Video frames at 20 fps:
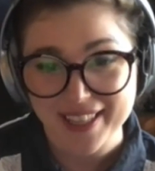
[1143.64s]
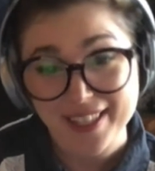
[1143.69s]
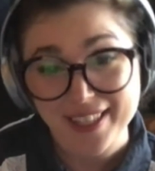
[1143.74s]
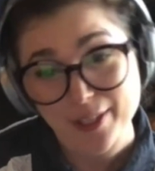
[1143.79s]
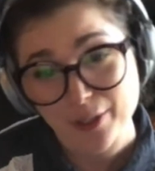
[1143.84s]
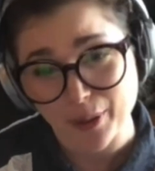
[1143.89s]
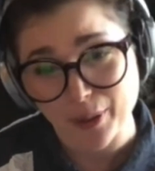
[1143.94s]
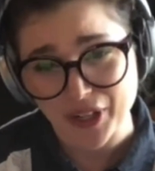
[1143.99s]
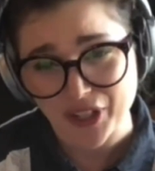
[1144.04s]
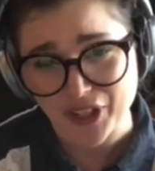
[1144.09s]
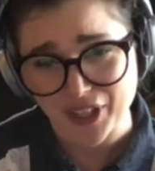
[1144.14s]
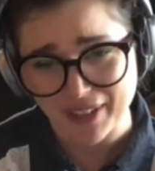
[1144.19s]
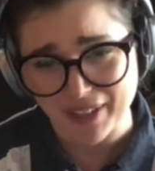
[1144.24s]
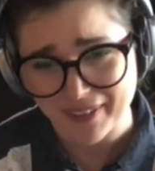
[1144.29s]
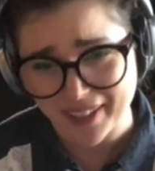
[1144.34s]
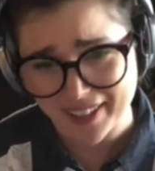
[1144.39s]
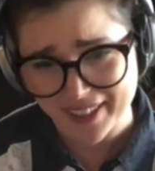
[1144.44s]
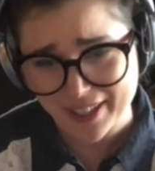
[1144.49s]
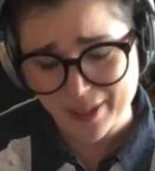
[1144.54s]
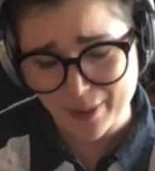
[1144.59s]
this question. I've
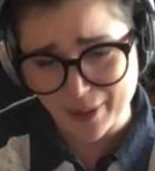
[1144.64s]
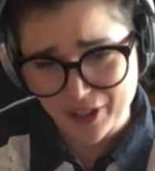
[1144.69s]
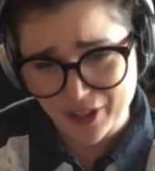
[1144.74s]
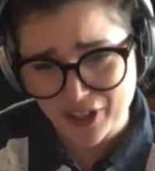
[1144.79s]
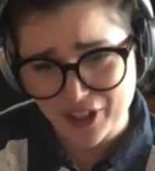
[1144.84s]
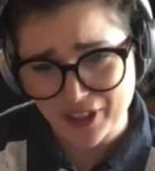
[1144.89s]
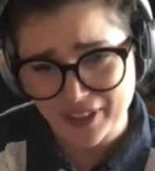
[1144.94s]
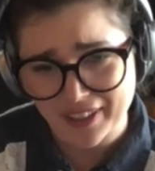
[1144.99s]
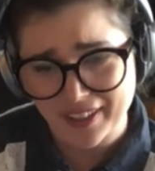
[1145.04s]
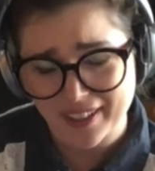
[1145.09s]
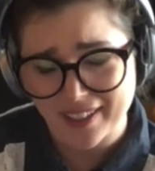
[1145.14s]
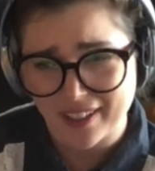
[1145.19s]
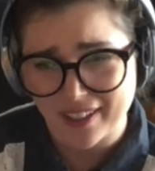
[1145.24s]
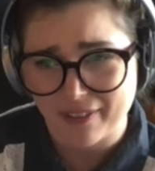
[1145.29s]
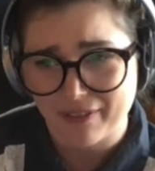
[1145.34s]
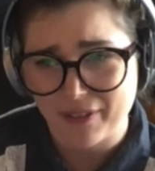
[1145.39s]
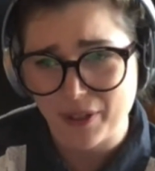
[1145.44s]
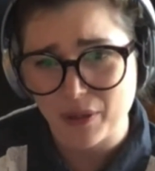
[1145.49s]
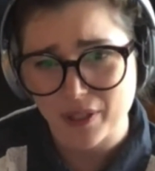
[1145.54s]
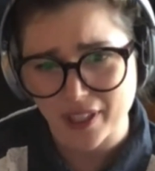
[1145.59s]
got this question a
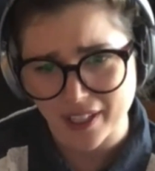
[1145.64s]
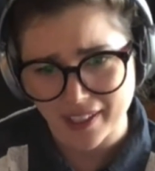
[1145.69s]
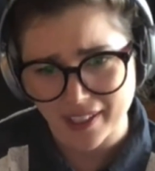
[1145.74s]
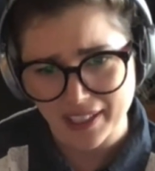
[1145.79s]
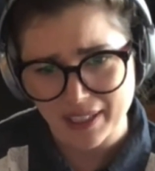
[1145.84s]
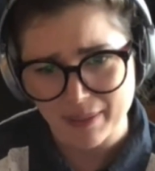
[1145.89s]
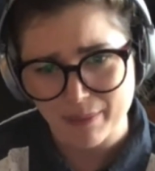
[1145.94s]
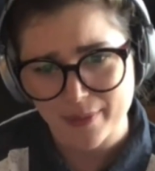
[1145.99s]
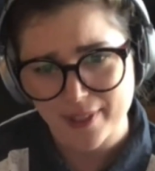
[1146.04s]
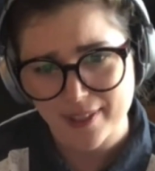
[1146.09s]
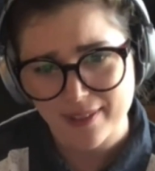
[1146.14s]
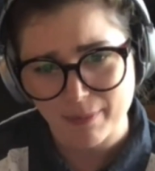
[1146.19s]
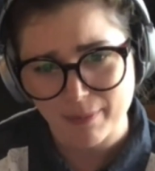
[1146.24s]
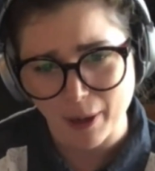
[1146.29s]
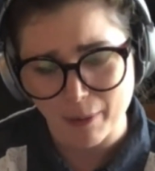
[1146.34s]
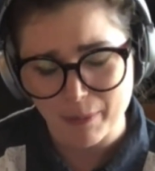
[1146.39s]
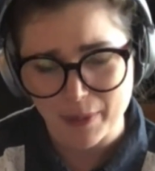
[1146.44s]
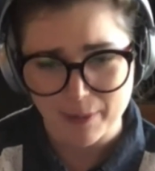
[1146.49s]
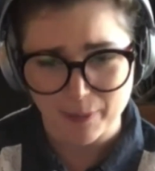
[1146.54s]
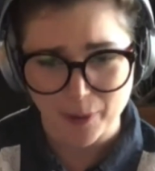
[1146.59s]
few times
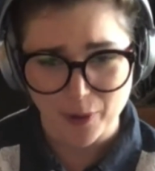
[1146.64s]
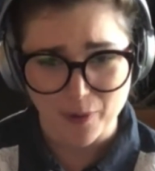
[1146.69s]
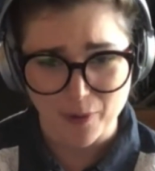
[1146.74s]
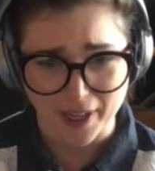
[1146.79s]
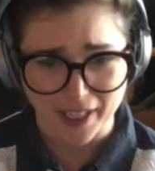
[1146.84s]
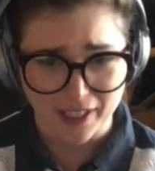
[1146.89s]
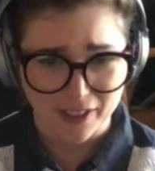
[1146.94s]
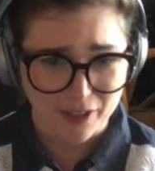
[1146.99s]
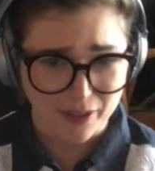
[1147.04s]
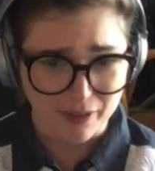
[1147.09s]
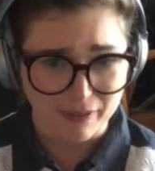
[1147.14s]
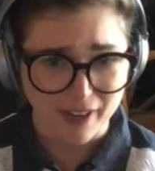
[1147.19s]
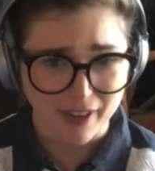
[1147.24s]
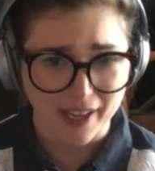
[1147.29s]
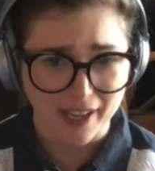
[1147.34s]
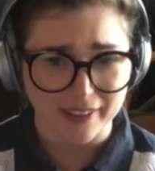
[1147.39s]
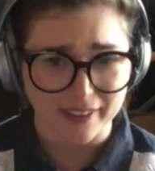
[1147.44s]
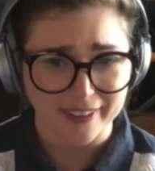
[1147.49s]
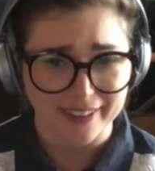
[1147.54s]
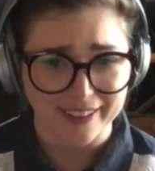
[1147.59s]
about people wanting to do
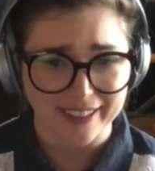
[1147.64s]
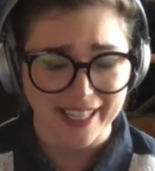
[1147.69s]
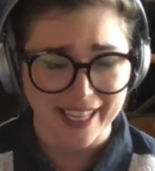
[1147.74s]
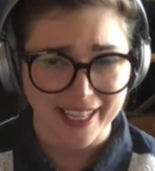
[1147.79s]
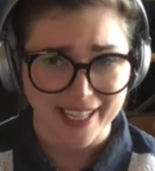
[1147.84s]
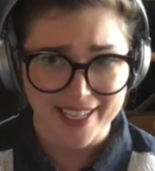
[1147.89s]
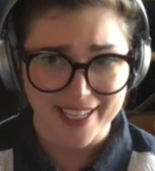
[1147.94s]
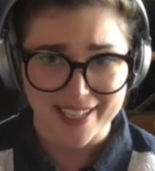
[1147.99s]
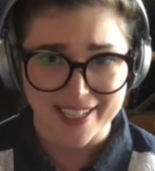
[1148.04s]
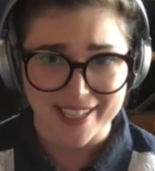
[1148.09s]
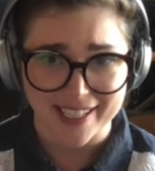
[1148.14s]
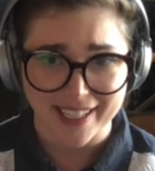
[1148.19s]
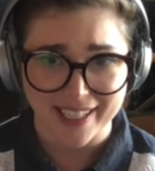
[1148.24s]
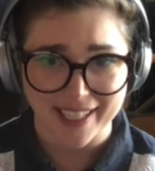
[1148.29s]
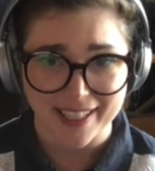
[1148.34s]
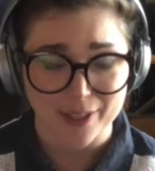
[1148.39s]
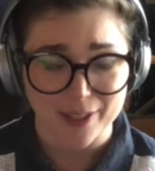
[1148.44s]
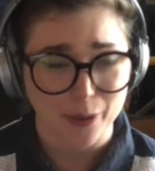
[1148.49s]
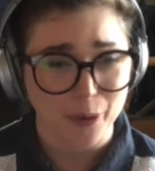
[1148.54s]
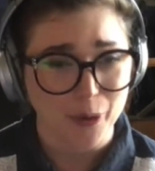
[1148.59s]
vinyl, and
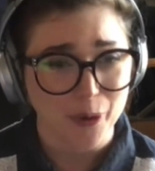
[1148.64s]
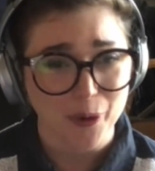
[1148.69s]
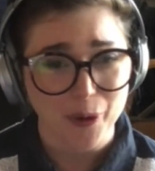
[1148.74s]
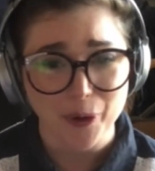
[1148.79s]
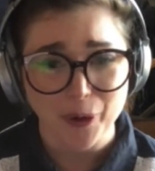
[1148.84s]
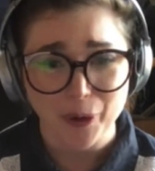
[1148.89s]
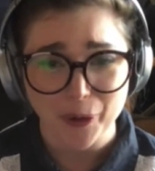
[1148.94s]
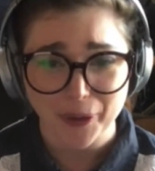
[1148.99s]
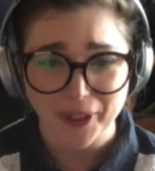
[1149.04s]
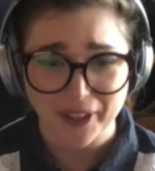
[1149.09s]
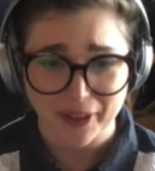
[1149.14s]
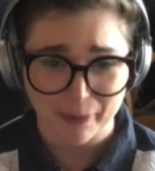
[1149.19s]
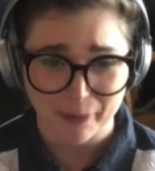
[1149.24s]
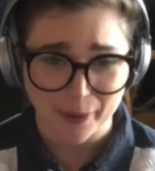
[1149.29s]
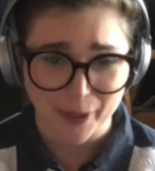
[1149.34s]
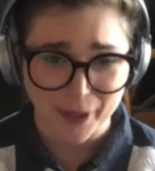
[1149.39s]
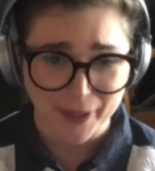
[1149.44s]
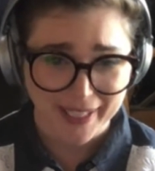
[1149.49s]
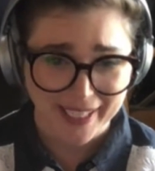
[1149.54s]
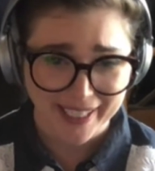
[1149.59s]
it's a whole other
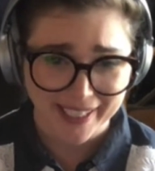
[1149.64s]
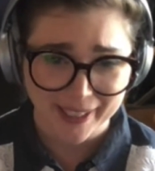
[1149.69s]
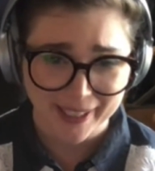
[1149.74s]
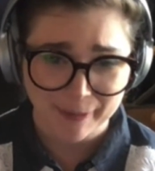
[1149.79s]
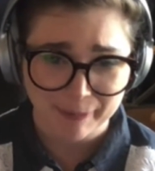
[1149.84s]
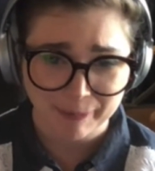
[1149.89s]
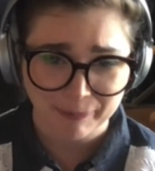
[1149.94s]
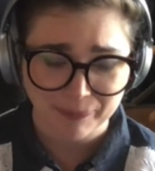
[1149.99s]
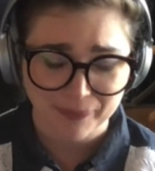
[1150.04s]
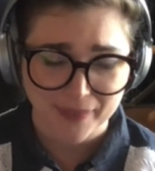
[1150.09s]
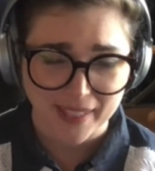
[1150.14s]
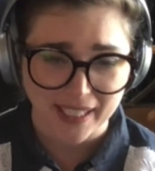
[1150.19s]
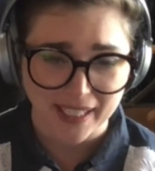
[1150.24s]
ball game.